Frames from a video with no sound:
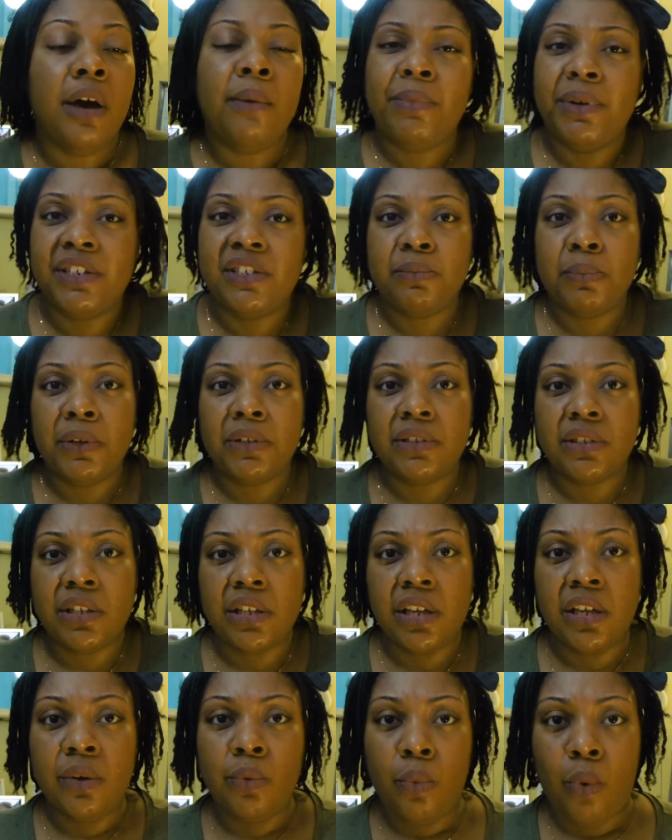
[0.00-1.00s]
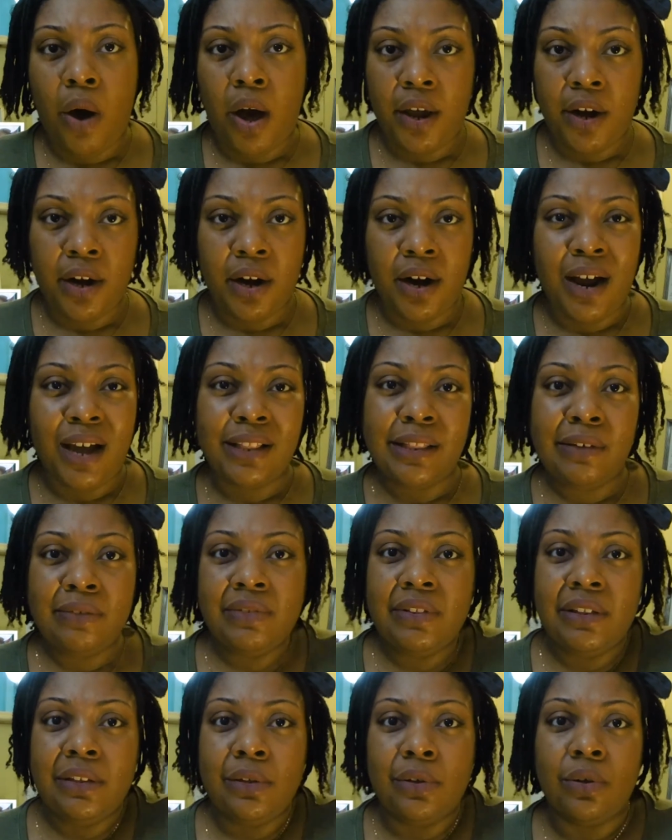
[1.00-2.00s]
But it's mostly water. I love
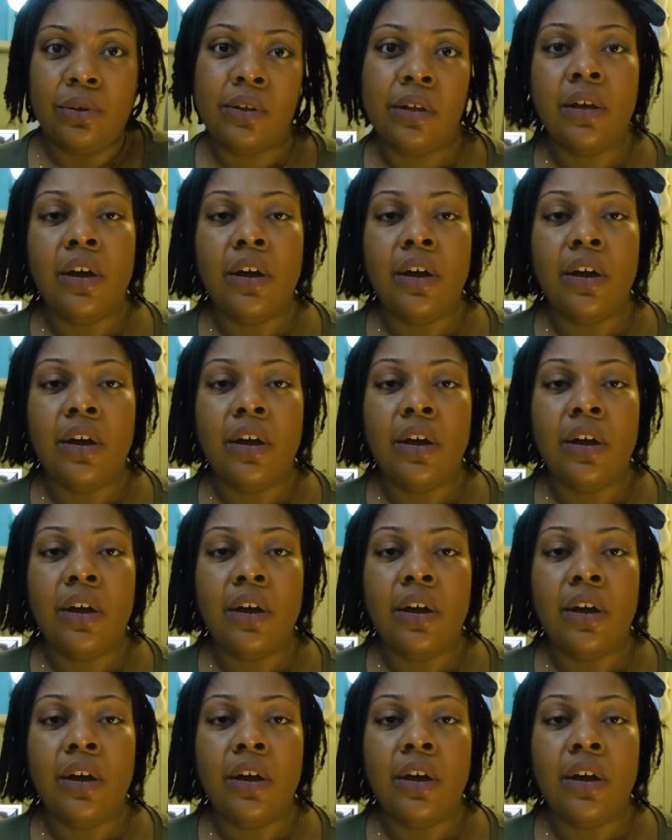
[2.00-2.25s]
the little